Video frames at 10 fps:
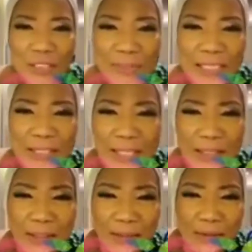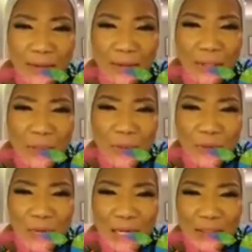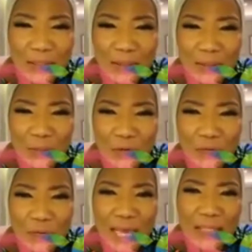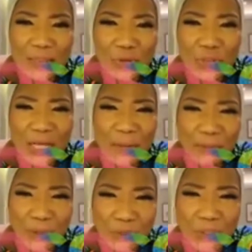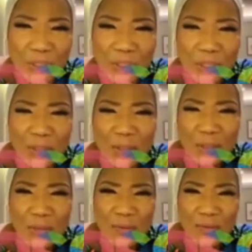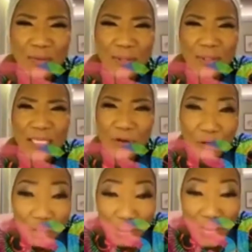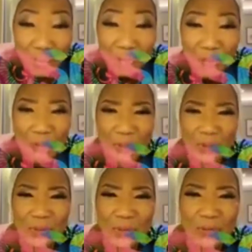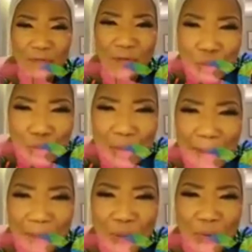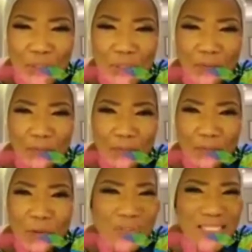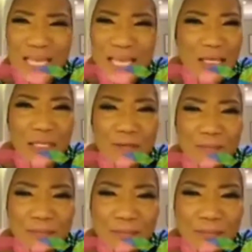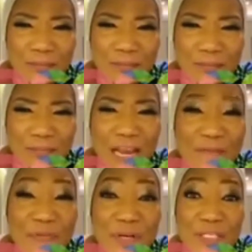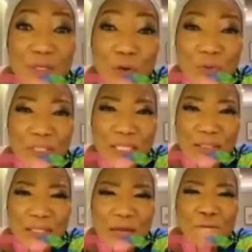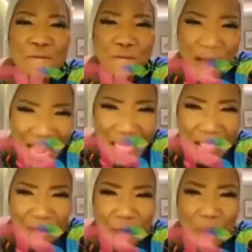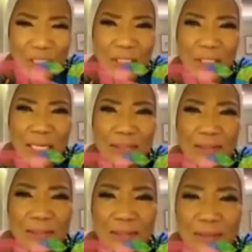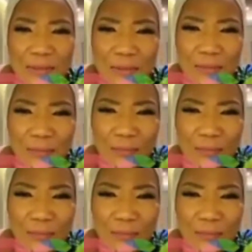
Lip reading: That's my take. I'm going to ask some of you. Yes, emotional abuse, psychological abuse, physical abuse. Don't take any. Everything is nonsense. Fight from a distance.